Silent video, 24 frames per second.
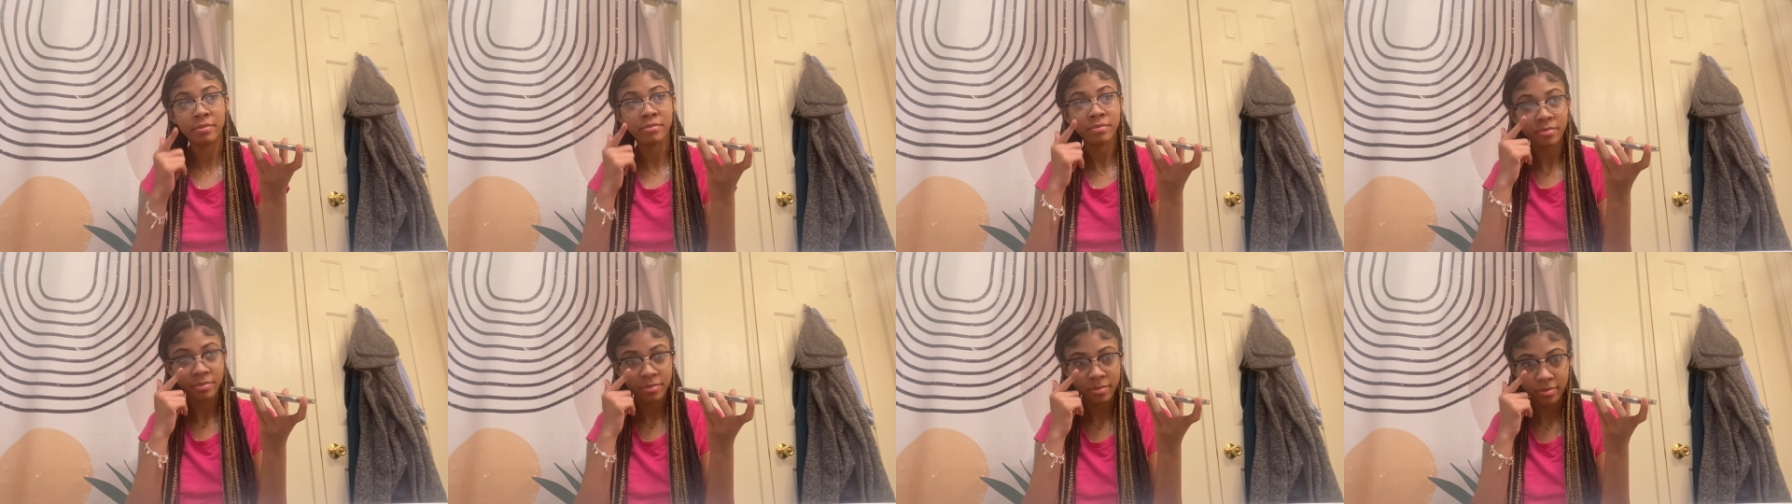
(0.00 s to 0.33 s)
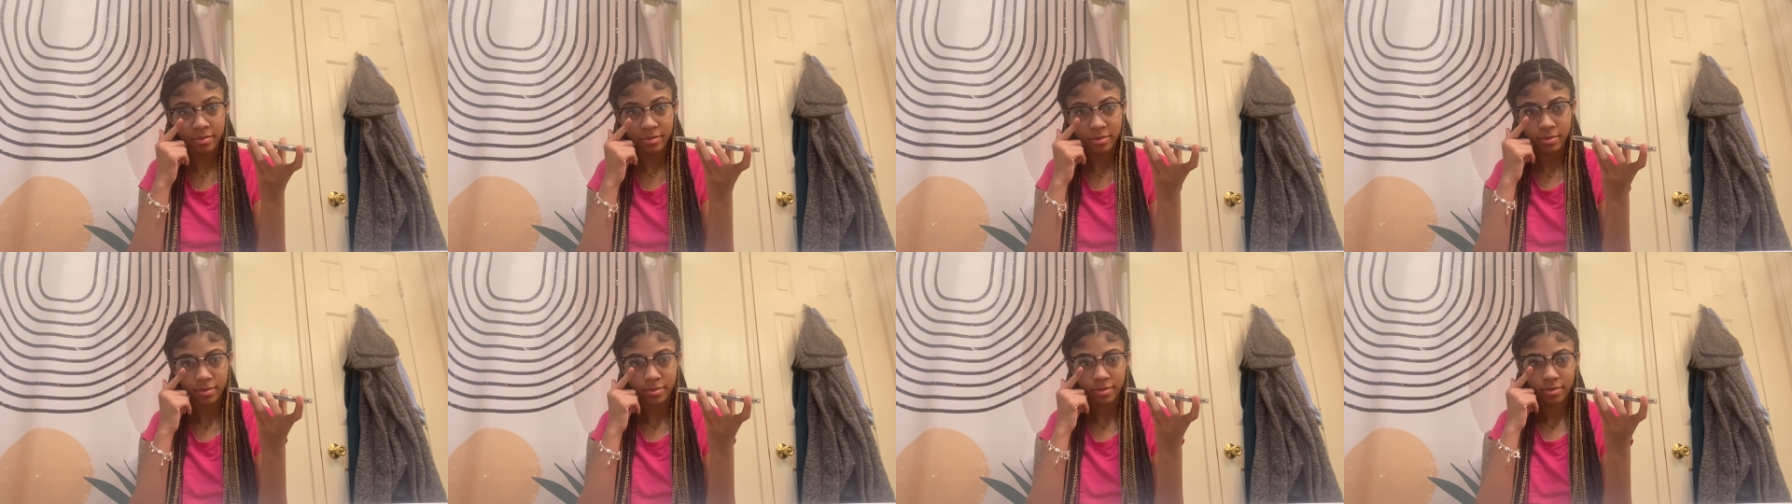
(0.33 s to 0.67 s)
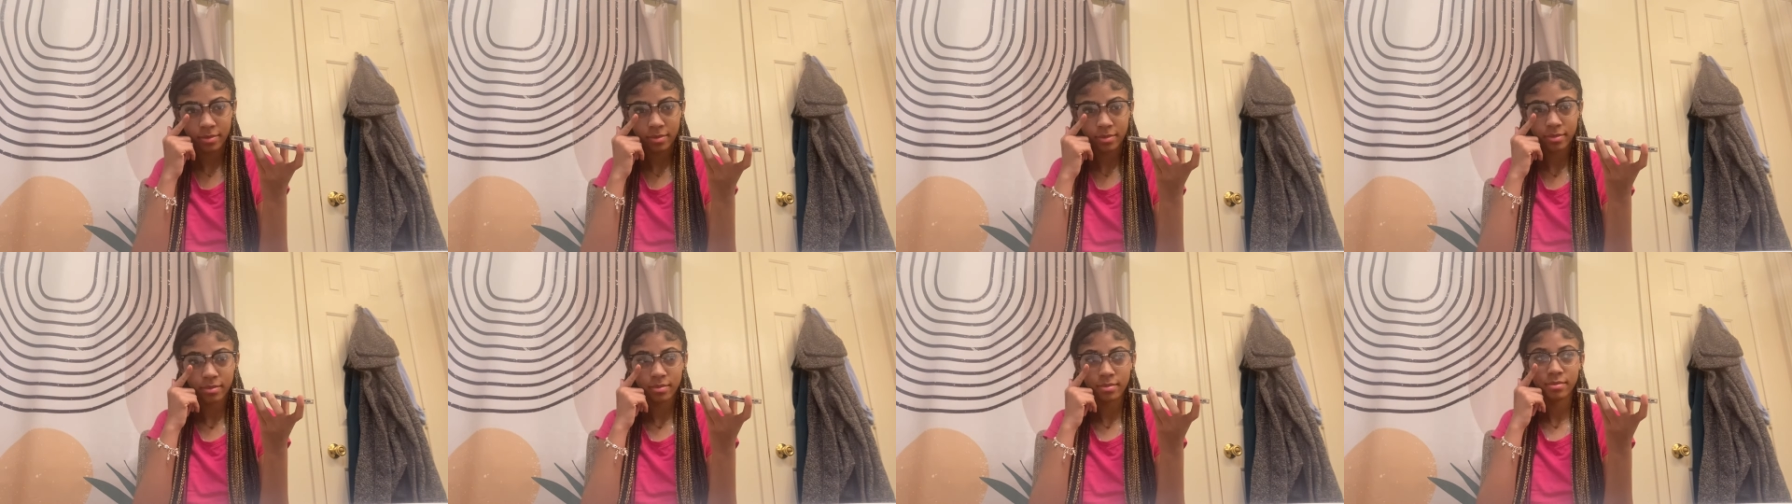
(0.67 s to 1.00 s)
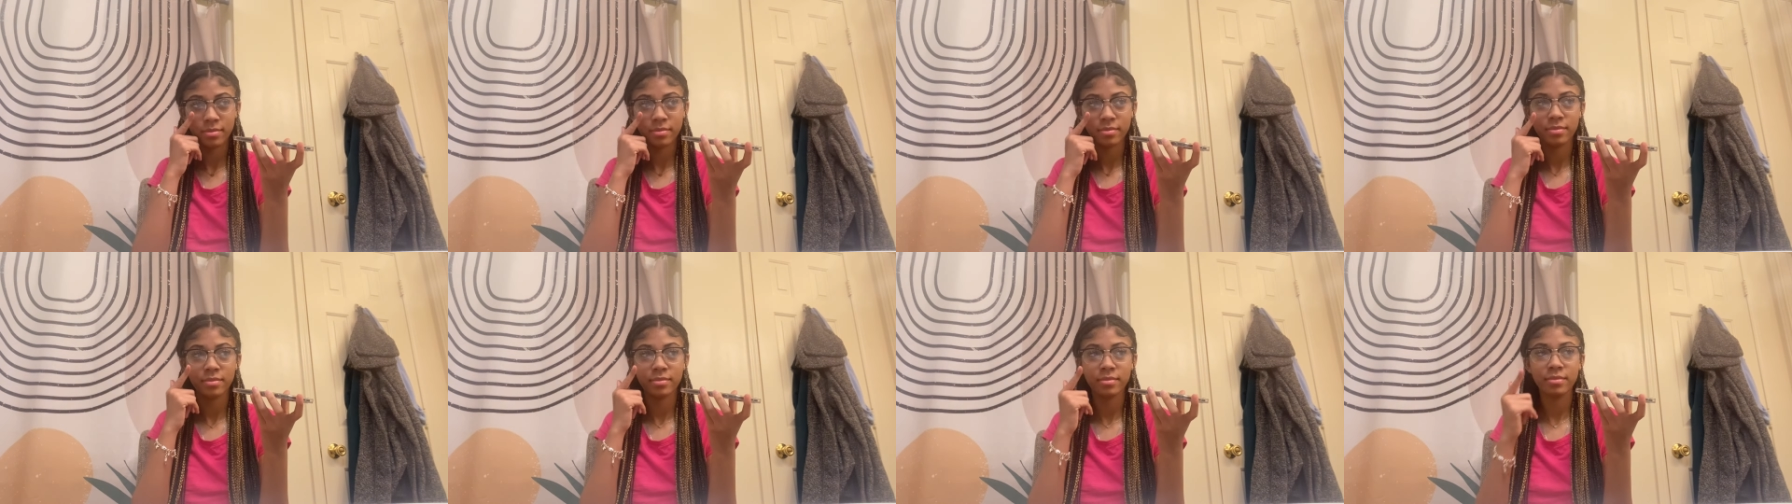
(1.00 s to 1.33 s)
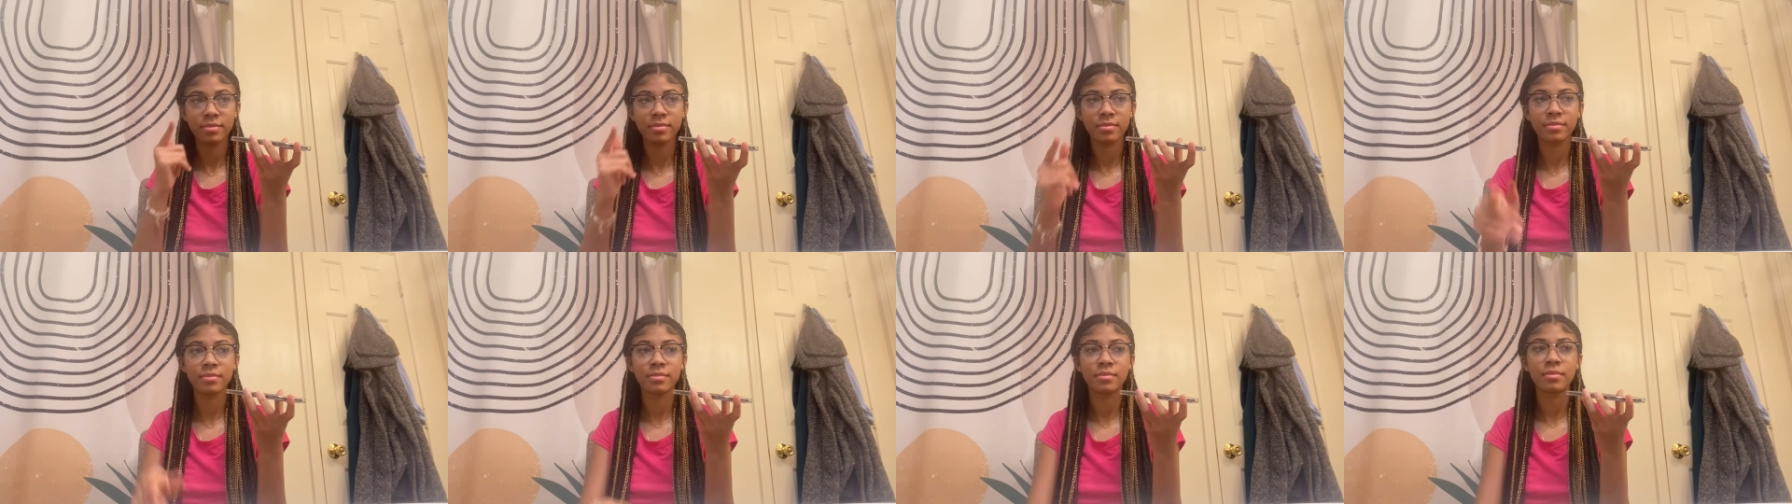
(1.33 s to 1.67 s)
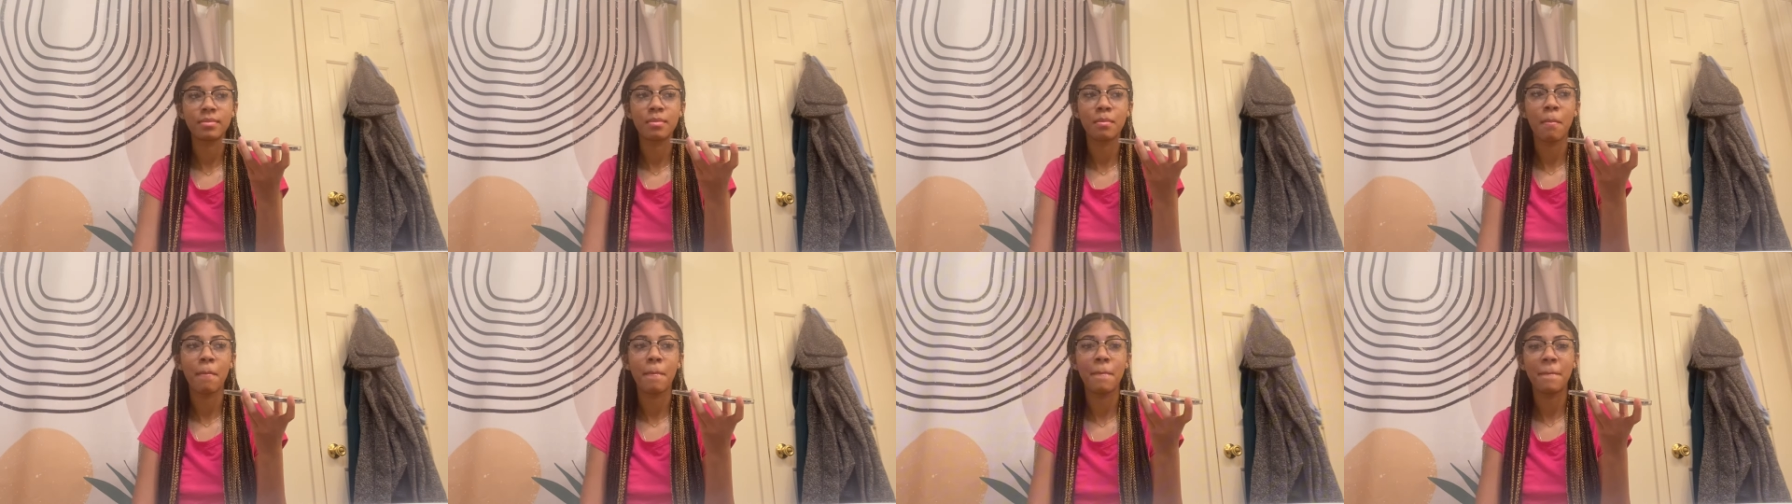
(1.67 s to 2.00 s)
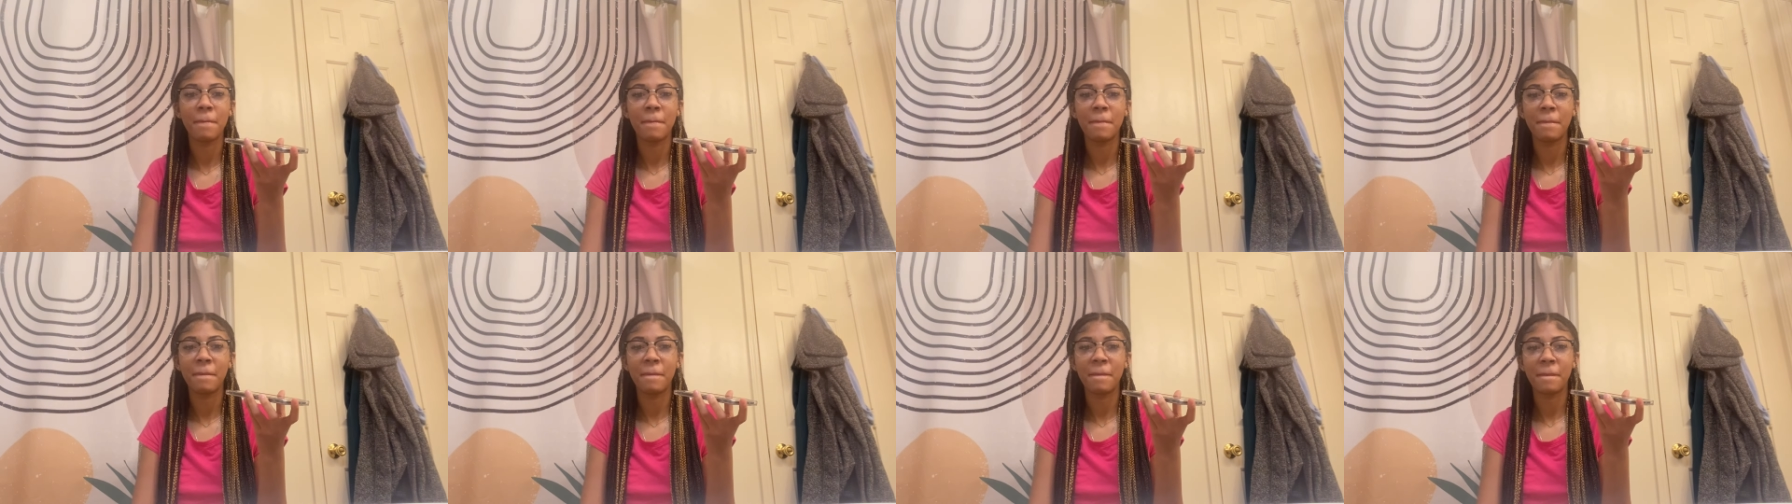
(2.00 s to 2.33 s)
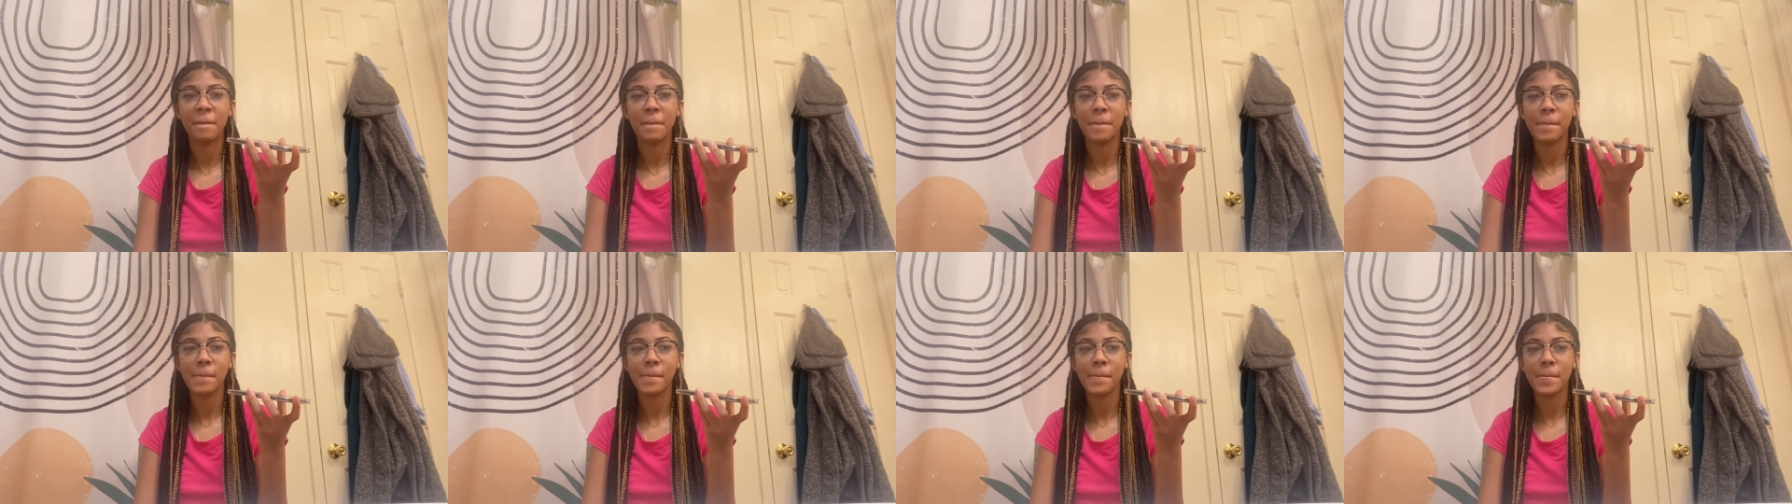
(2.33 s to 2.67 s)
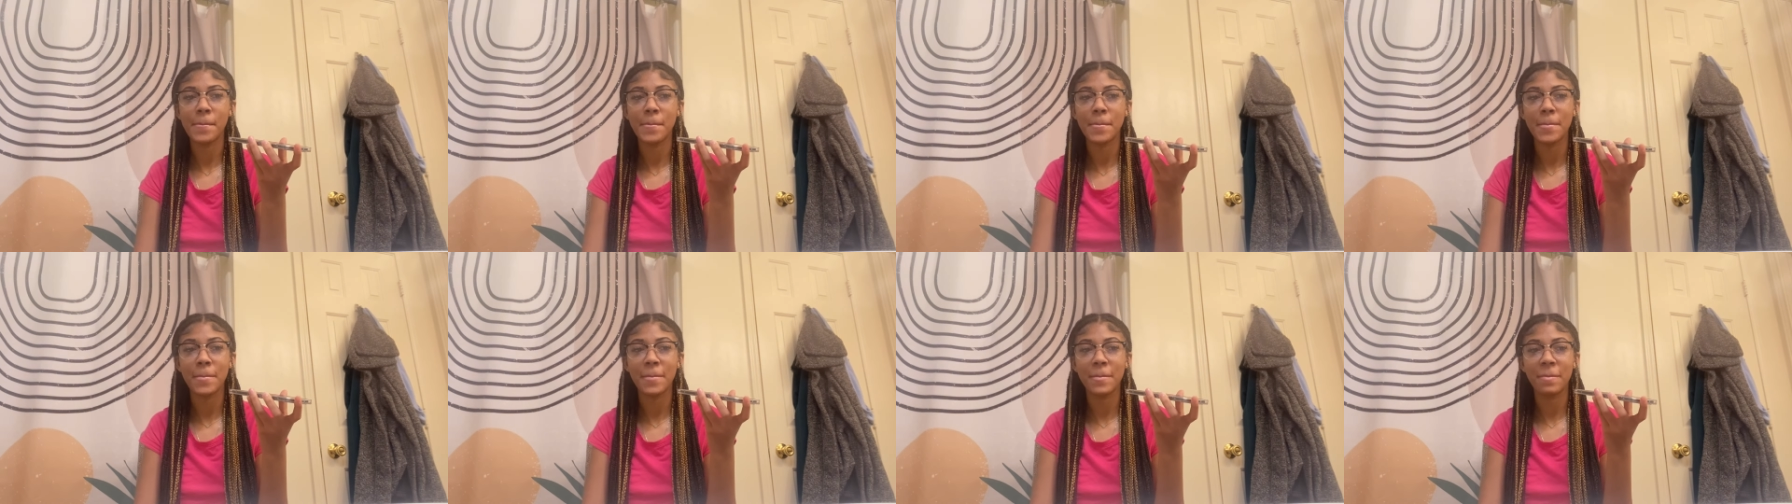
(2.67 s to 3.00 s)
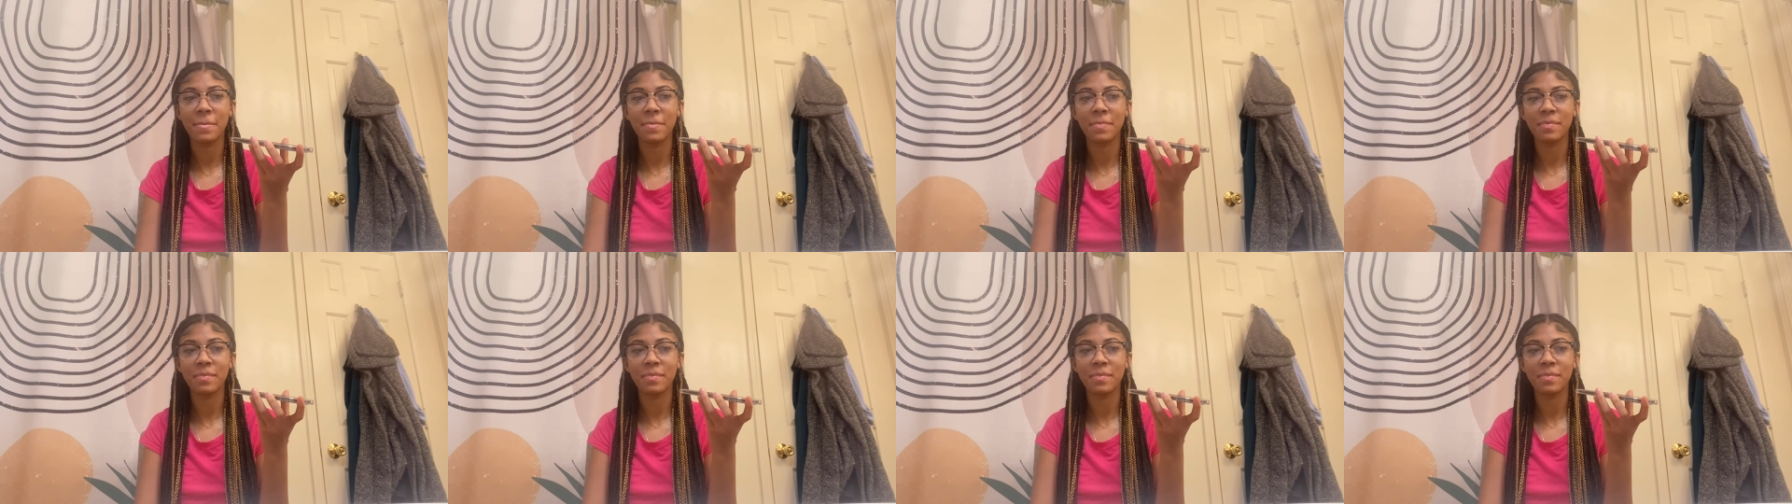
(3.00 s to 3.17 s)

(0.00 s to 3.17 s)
Well, I don't know. I don't know you any request and stuff.